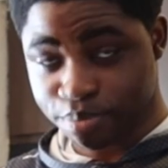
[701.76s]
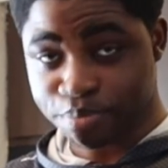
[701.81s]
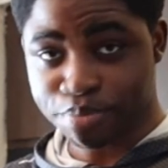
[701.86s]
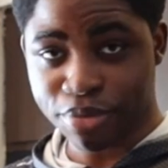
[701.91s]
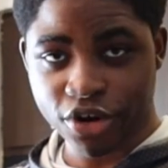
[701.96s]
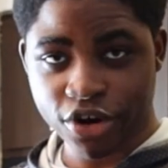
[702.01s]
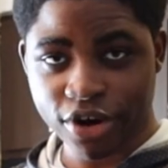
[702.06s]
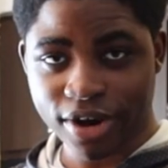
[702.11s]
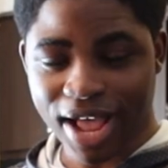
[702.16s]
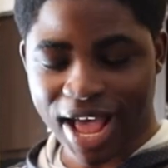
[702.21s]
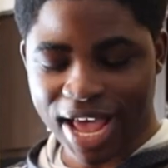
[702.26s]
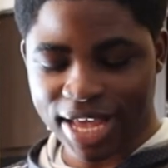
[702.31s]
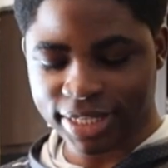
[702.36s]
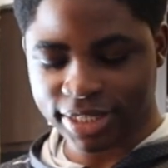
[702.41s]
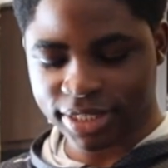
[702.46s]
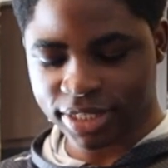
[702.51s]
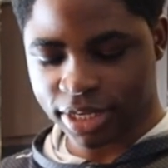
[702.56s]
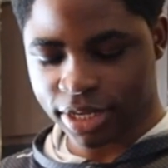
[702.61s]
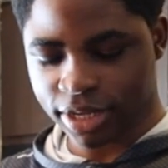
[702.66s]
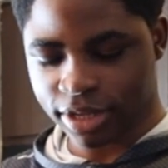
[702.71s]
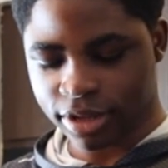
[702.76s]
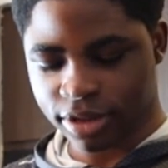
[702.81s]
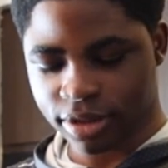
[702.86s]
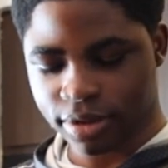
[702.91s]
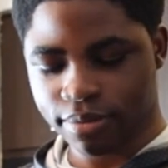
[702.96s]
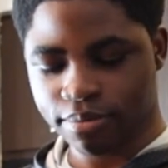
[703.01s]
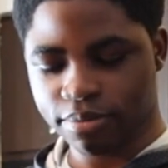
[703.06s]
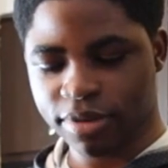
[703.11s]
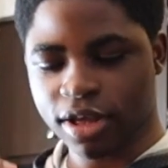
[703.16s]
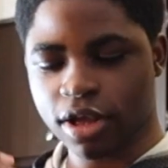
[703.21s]
burnt icing
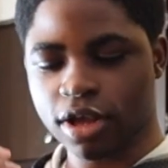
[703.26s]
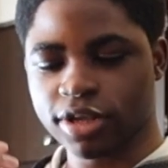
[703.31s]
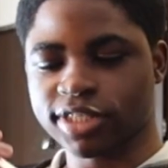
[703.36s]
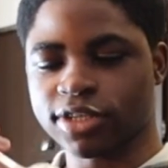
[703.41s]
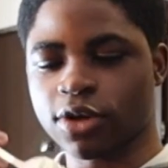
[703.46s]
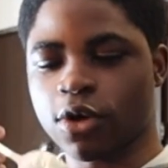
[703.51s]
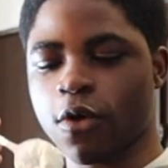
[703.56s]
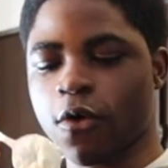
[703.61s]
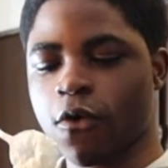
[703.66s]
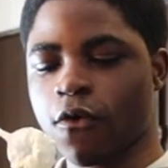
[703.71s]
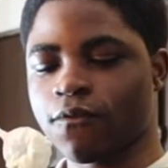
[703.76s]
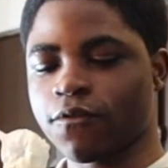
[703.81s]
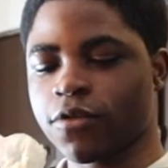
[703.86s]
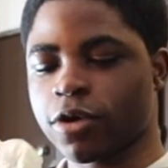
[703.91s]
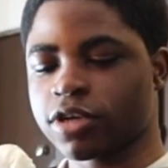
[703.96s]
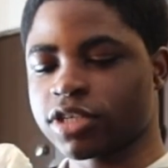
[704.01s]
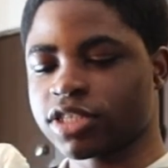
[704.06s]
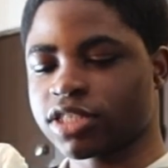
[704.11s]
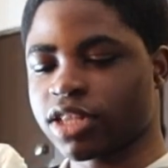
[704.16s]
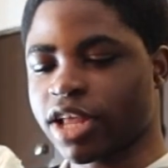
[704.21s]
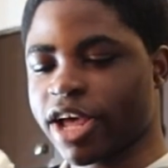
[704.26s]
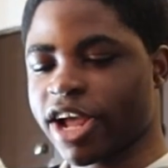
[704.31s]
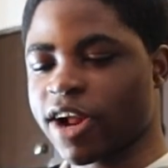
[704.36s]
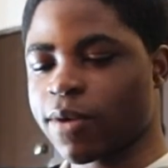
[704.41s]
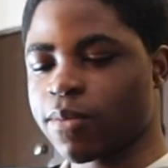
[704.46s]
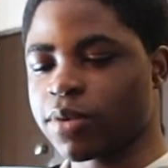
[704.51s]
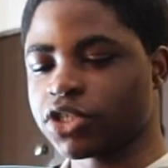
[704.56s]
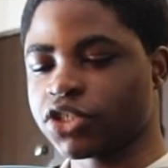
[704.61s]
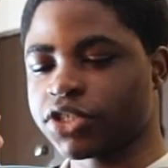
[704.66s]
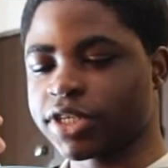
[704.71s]
because the whole first
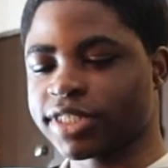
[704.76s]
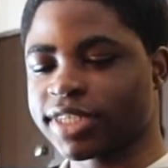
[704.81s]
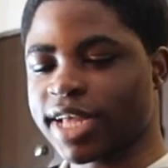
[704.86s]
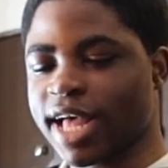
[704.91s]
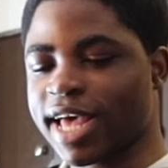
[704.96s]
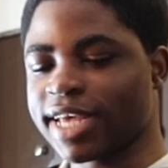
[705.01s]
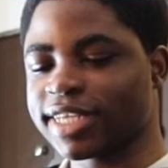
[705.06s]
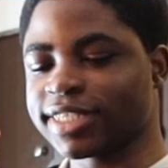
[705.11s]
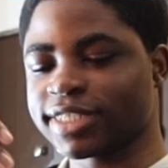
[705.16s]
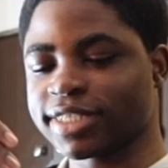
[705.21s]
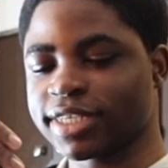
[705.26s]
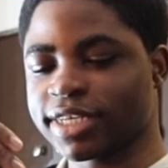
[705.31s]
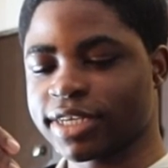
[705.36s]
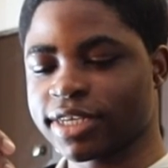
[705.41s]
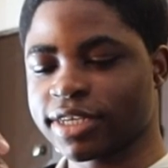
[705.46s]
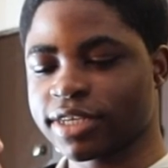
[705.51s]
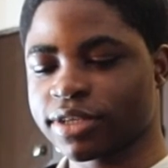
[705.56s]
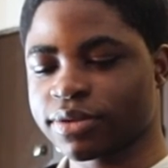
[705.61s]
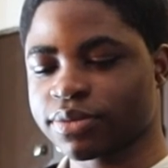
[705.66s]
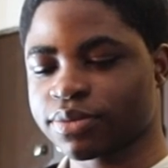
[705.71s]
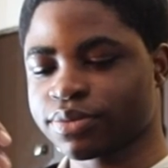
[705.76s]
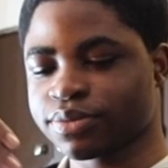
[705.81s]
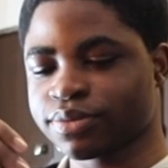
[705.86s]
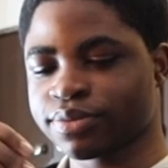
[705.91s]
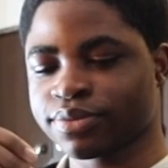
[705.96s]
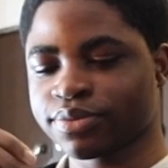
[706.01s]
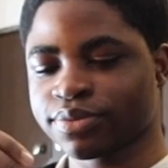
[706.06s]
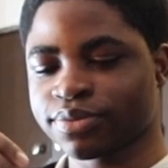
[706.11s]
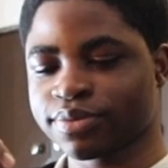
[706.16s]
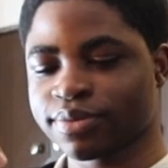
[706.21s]
layer was just icing.
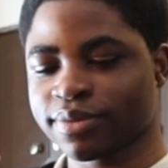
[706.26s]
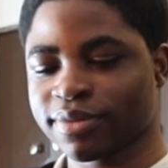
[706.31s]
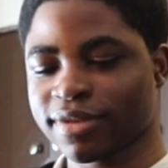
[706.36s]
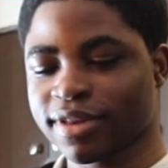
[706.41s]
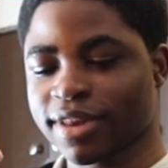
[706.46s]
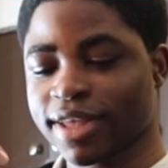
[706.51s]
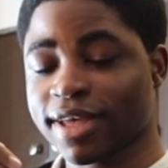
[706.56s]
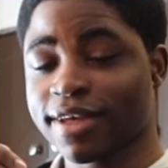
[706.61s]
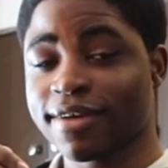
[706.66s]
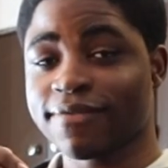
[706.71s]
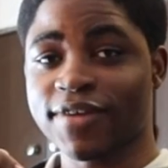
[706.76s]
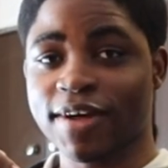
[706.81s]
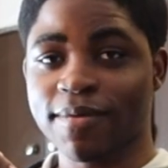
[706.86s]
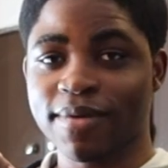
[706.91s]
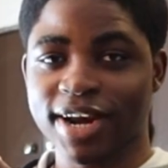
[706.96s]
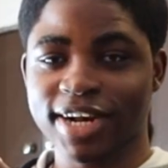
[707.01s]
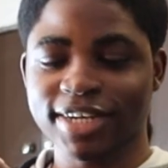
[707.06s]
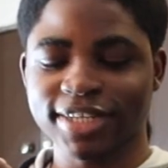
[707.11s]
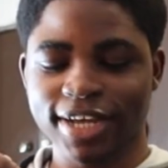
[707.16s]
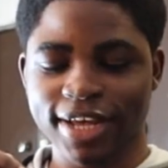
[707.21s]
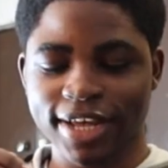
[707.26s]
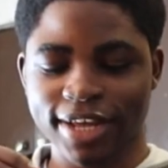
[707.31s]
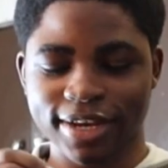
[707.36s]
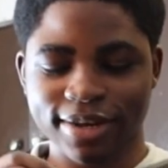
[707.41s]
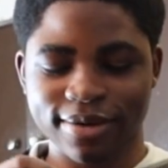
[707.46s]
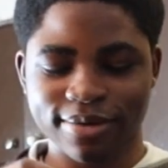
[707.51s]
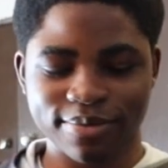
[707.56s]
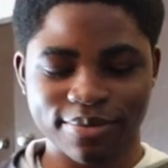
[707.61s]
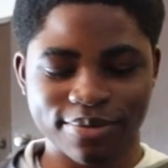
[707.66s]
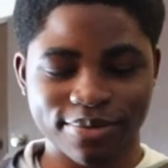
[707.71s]
5 out of
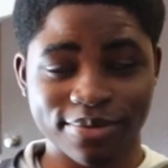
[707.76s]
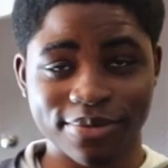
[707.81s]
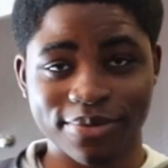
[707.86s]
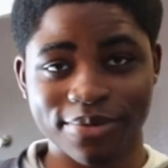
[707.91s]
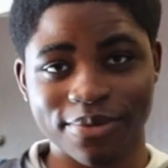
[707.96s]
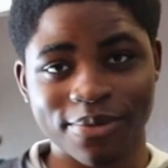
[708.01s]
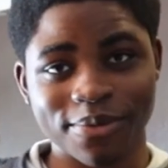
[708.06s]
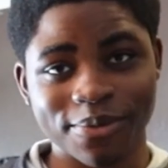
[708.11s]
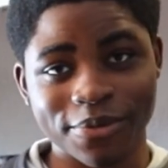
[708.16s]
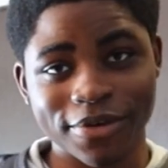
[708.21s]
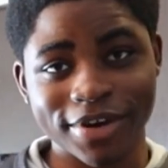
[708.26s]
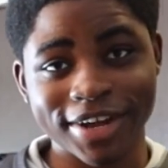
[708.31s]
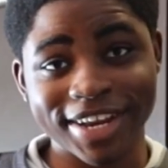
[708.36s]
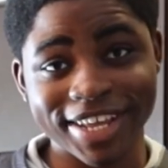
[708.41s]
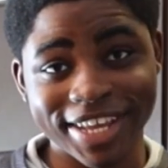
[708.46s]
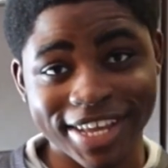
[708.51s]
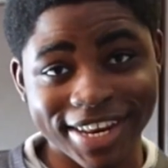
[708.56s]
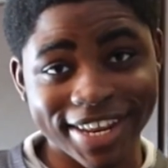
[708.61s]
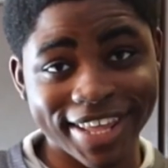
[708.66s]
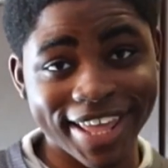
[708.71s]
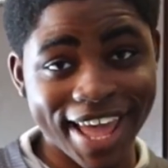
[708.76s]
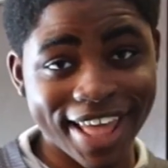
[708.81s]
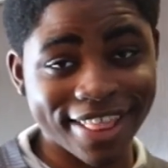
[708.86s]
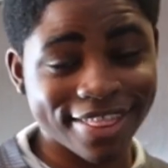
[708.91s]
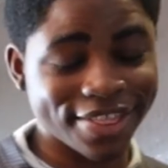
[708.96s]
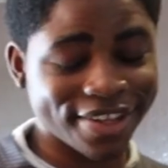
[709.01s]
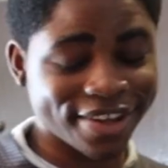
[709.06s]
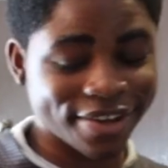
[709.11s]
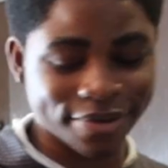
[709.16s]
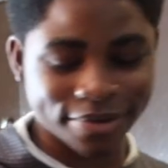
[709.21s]
10. Would eat
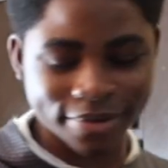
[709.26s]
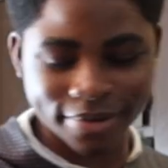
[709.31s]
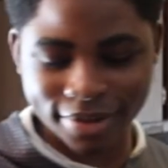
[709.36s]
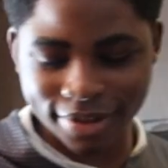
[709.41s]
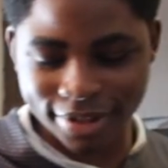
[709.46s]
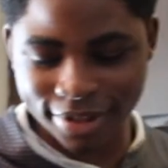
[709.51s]
again though.